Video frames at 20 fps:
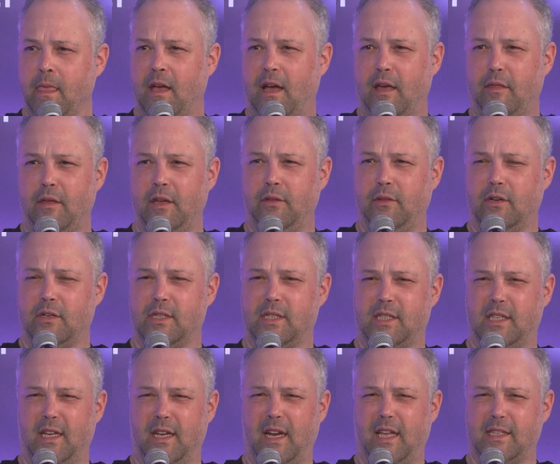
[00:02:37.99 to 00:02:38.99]
I think
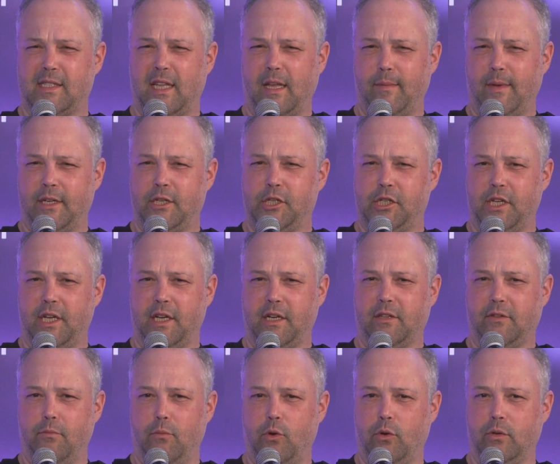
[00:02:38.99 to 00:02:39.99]
there's, last time I
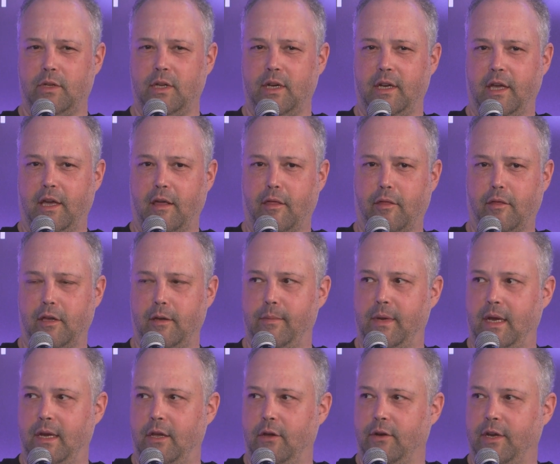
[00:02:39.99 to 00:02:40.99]
checked, more than 3
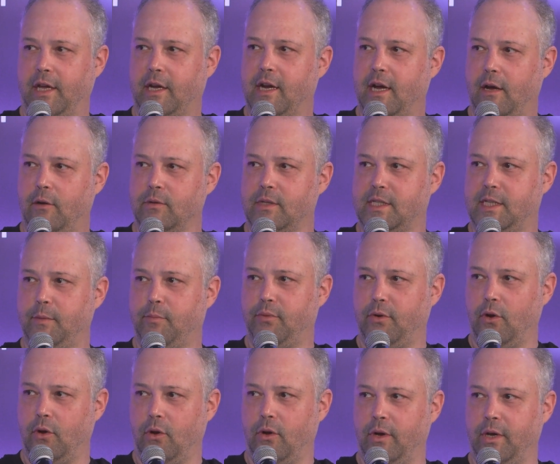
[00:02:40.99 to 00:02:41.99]
million accounts
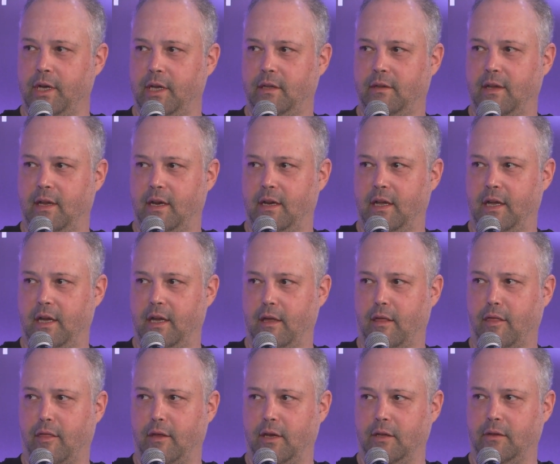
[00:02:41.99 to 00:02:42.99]
deployed and
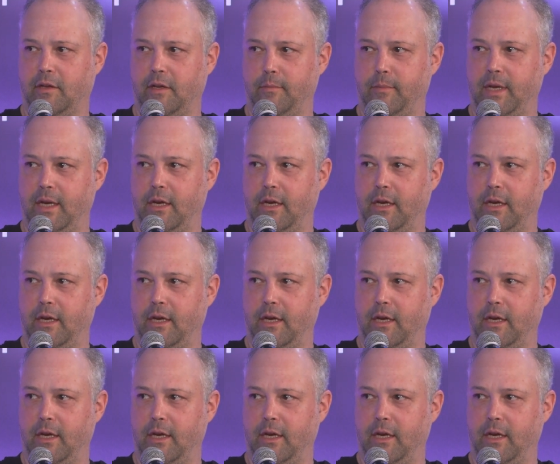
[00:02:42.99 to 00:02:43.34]
13 million.